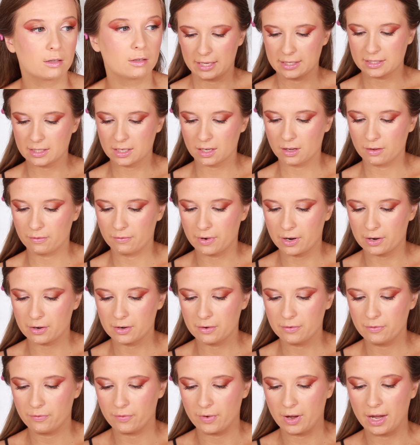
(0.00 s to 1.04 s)
It's like a very
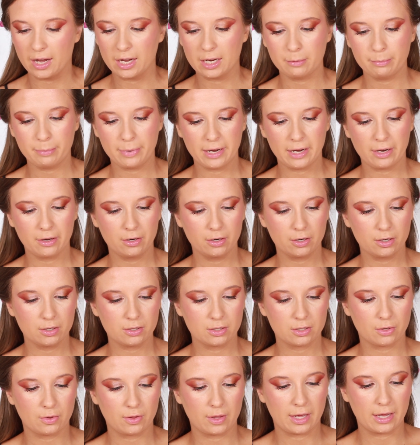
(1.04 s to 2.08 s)
fine powder
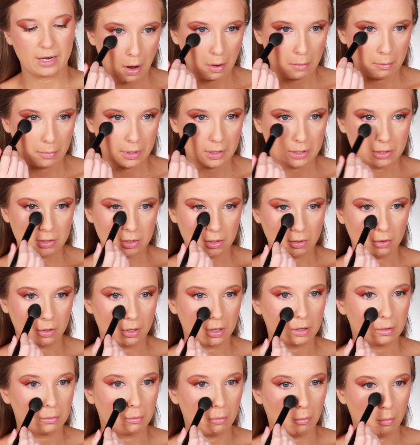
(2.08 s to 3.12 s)
so that it makes you
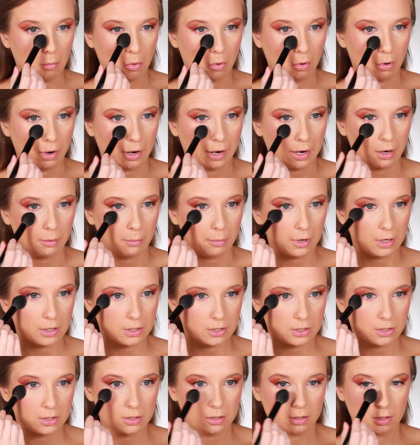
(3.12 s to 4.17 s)
look more
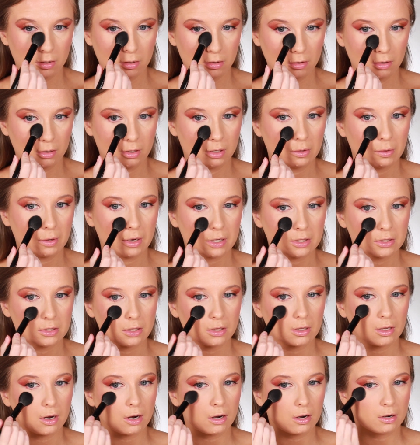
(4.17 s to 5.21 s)
airbrushed than you
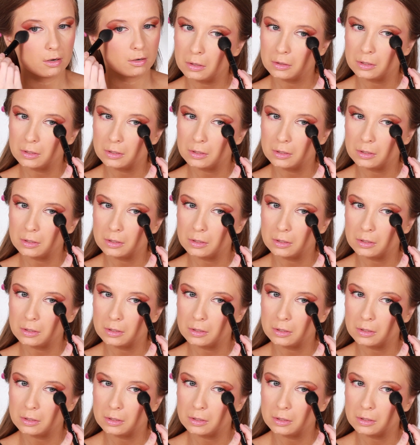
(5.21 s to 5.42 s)
actually are.